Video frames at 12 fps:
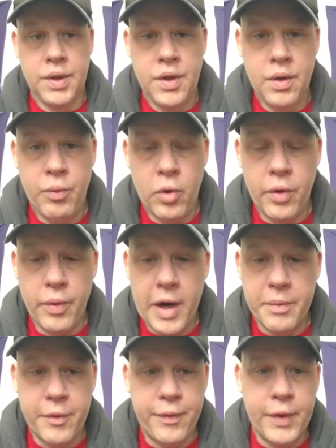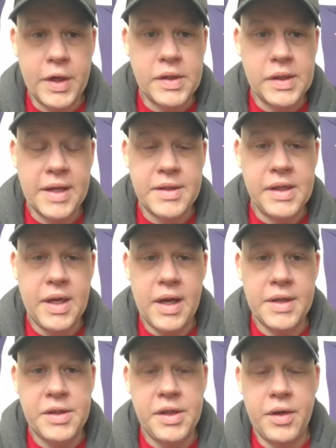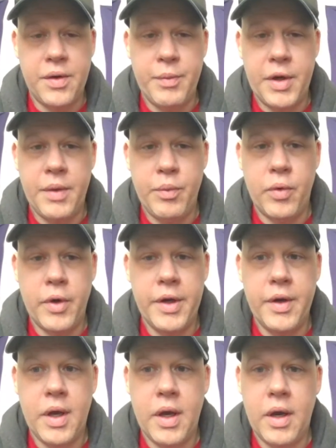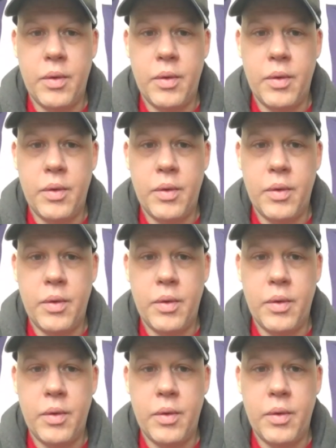Good morning, Raptor Freaks. Lexi Odds here Monday morning.